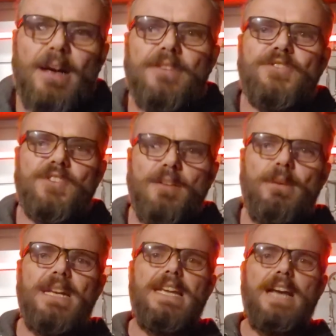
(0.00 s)
about
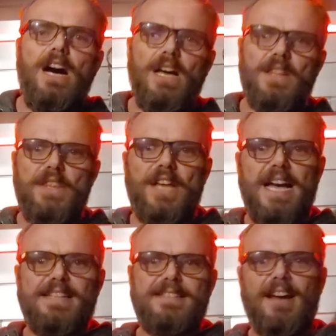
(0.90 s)
somebody on
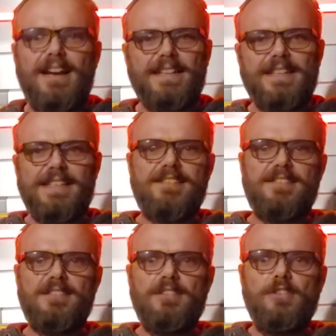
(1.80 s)
that side of
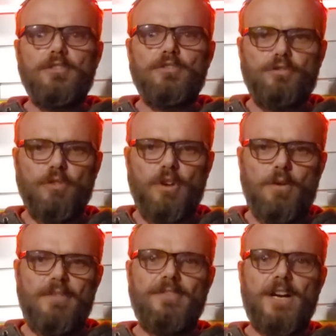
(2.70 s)
this
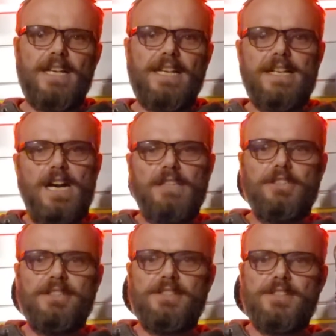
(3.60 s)
grow a fucking
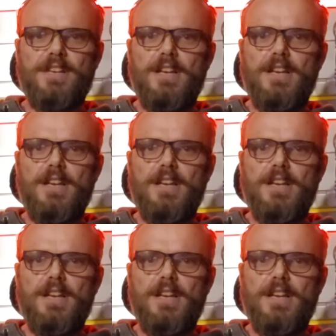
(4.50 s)
conscience?